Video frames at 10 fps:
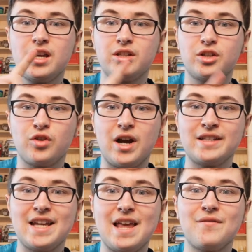to trying
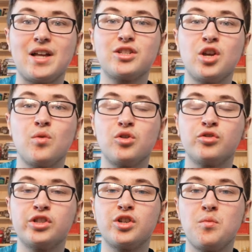to hit that
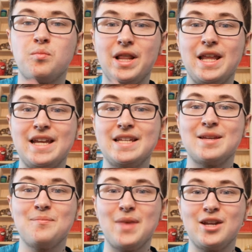200 so please
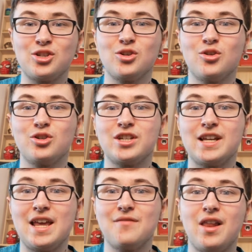make sure to
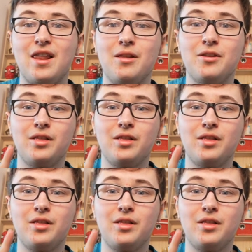hit the